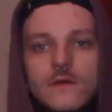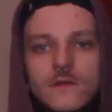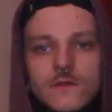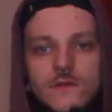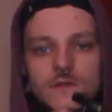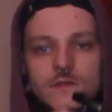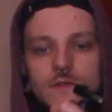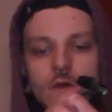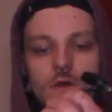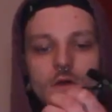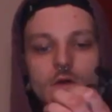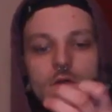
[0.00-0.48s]

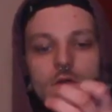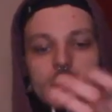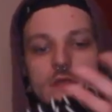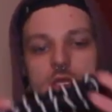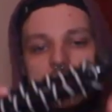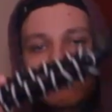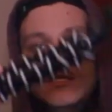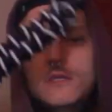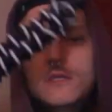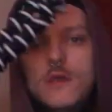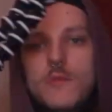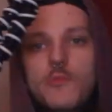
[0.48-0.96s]
So
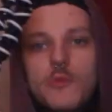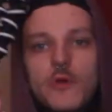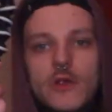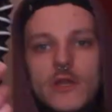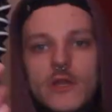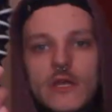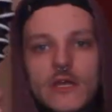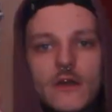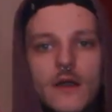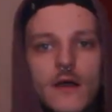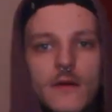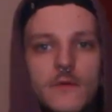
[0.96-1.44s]
this is a
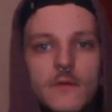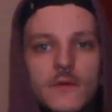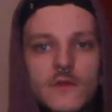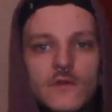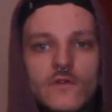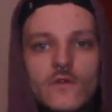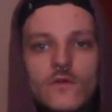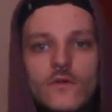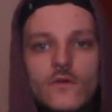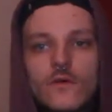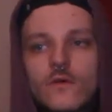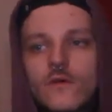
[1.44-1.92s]
pretty common
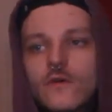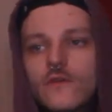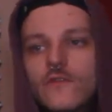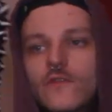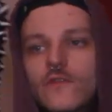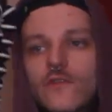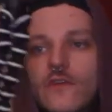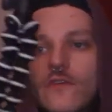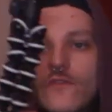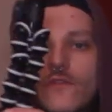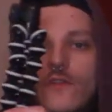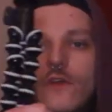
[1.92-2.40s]
tool
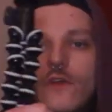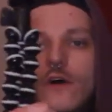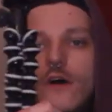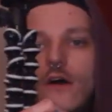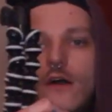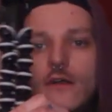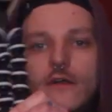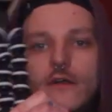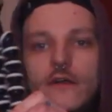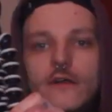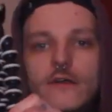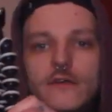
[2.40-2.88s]
for
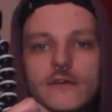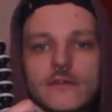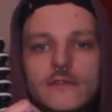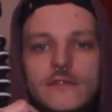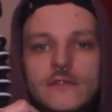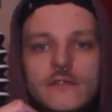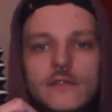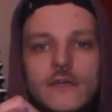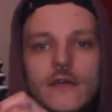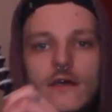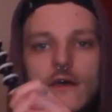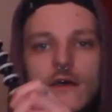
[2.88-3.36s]

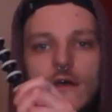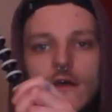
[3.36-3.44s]
vloggers.